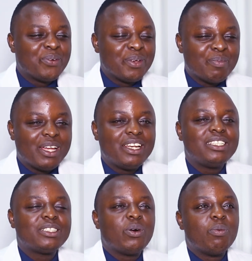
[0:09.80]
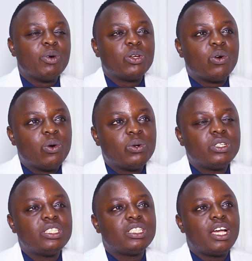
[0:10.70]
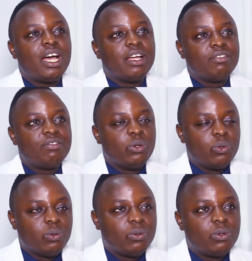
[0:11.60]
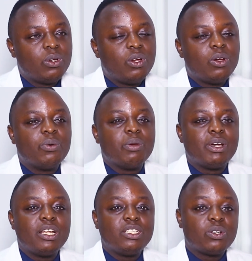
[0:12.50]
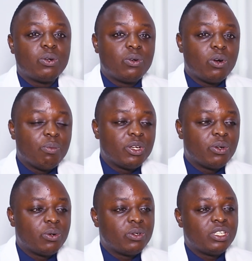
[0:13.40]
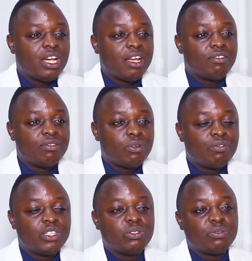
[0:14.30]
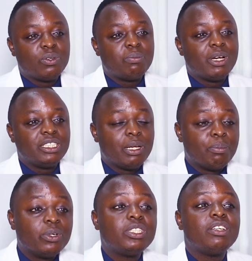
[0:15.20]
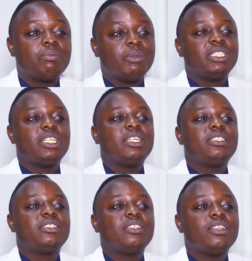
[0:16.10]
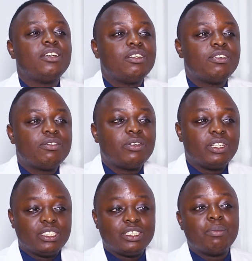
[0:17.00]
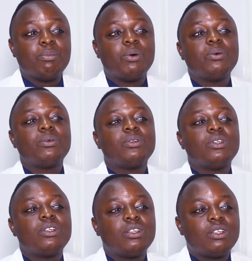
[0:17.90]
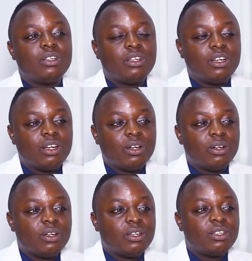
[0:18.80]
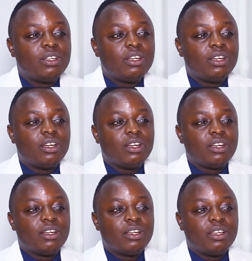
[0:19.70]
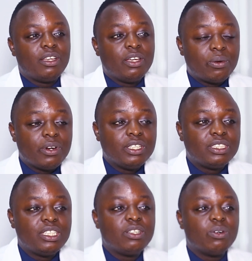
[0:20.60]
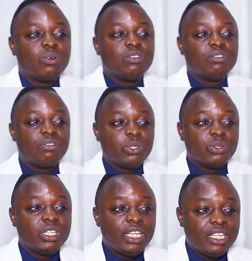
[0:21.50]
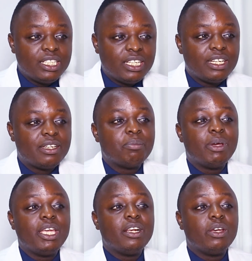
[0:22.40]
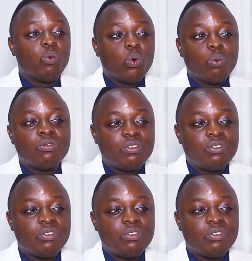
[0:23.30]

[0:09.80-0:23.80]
do we manage common cold and flu? We manage common cold and flu, first of all, by supportive measures. For example, uh, increasing on fluid intake, mainly warm